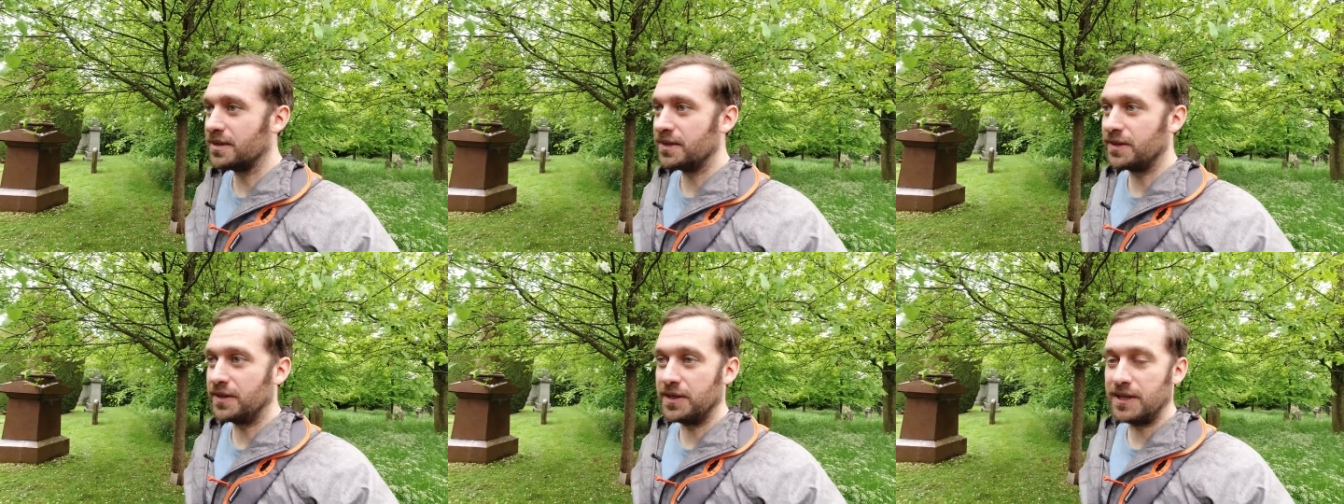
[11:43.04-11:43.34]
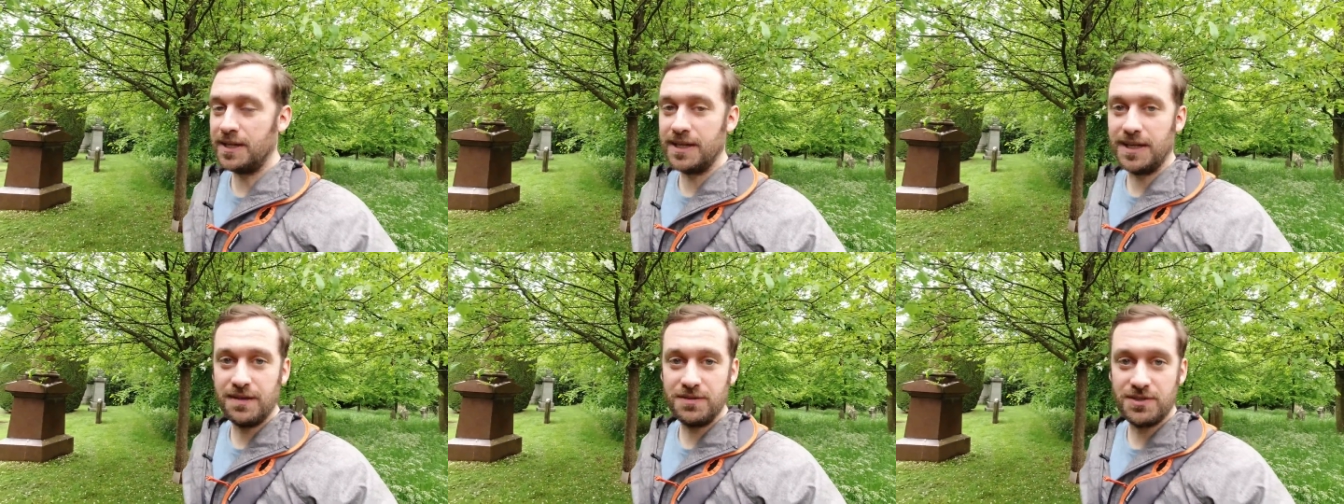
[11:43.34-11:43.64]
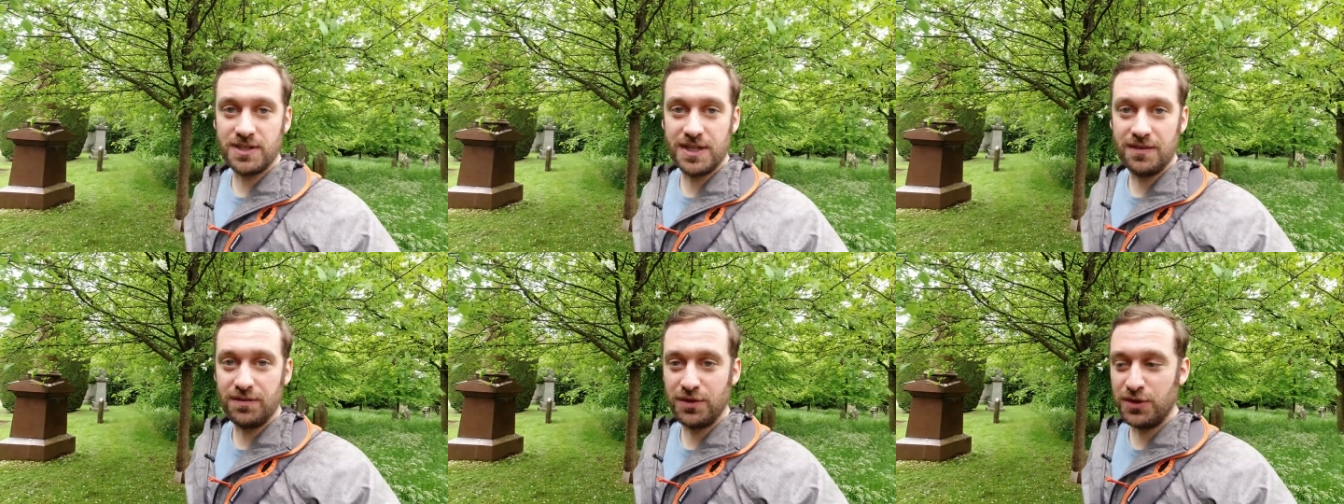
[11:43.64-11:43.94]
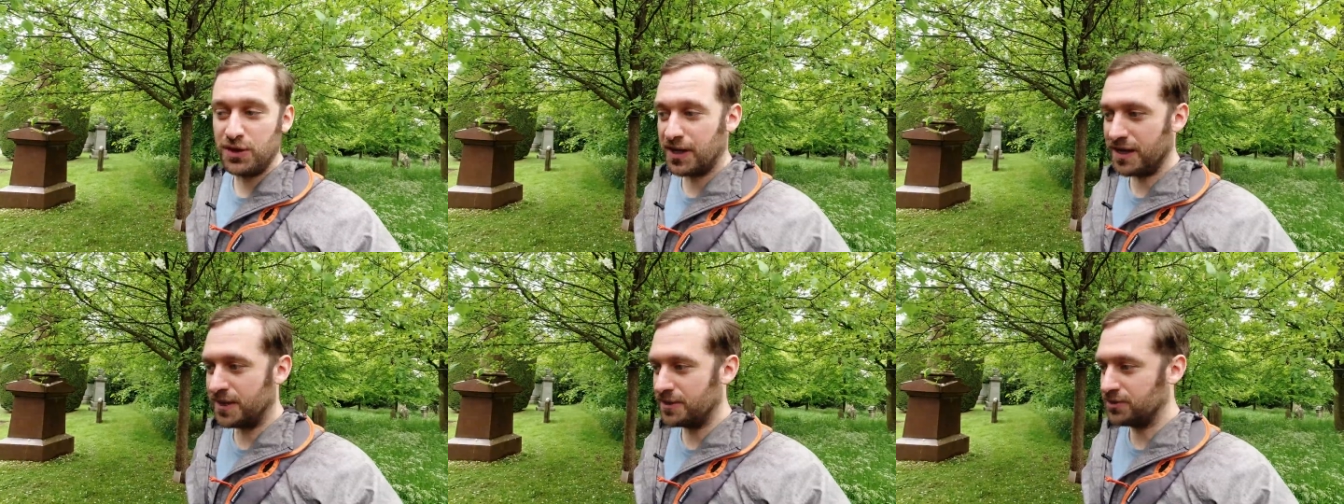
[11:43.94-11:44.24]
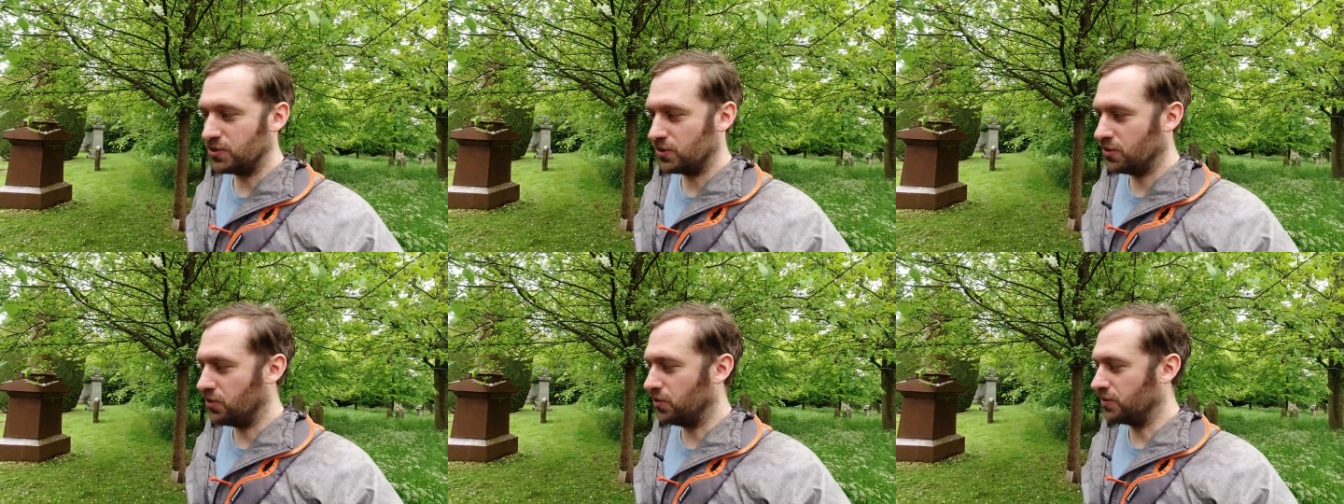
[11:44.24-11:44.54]
the leaves and everything
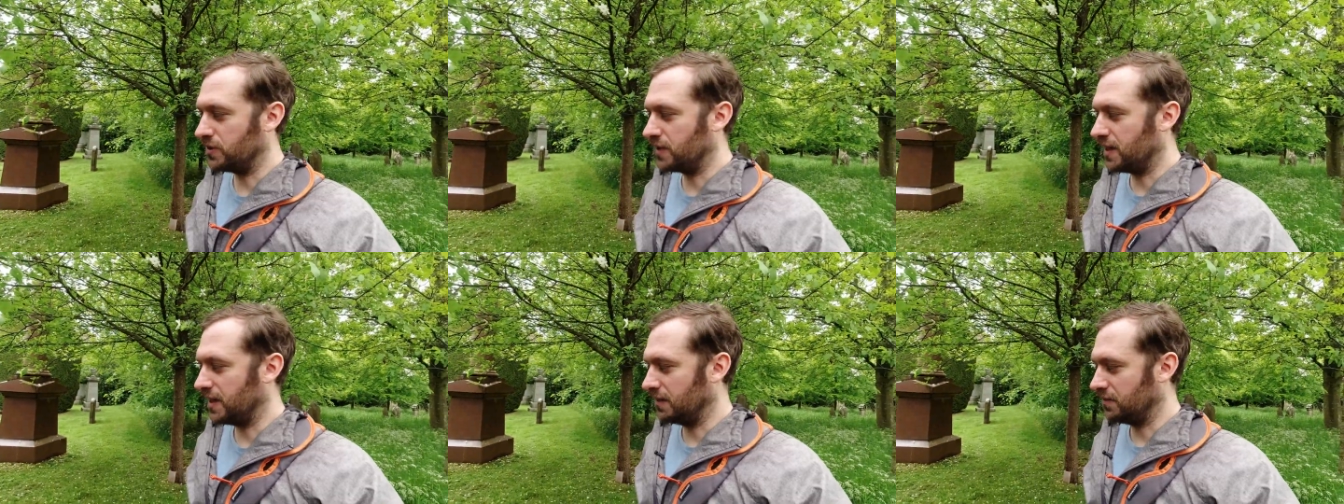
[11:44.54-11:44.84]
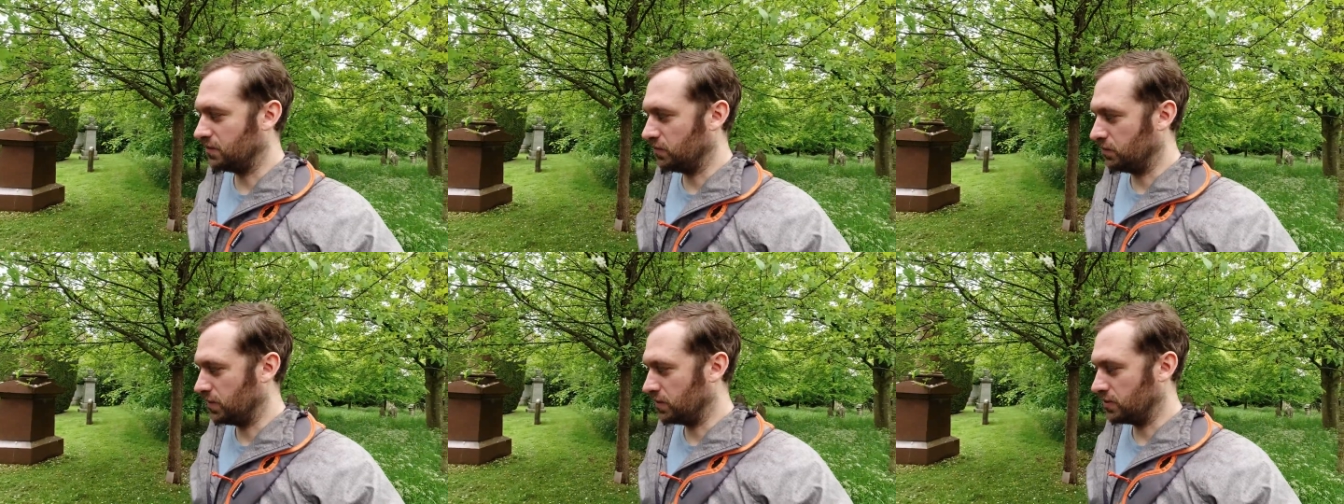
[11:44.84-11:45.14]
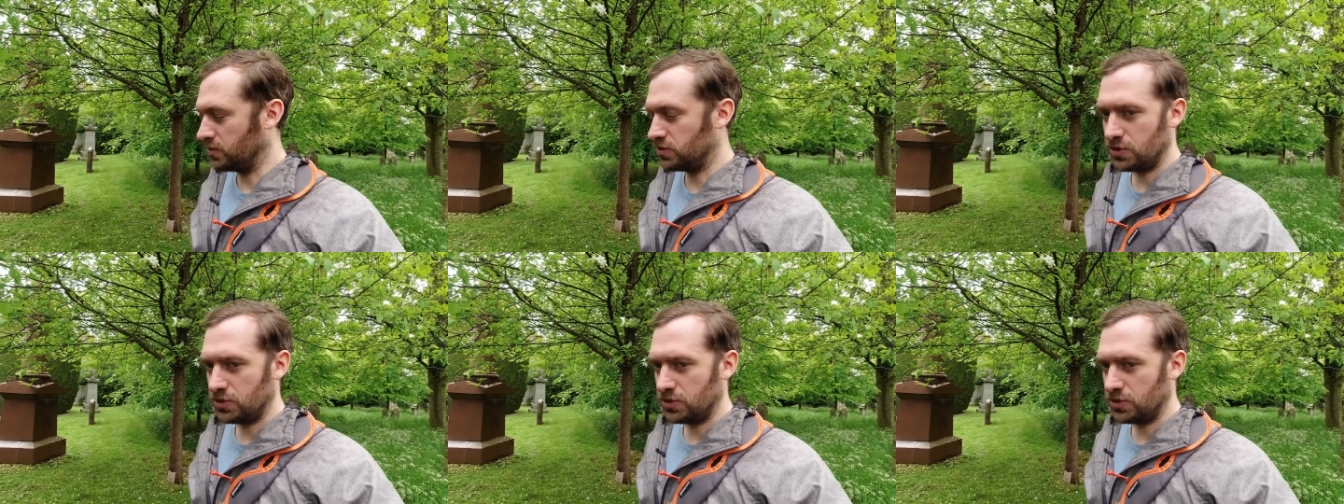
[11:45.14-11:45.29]
else to contend with,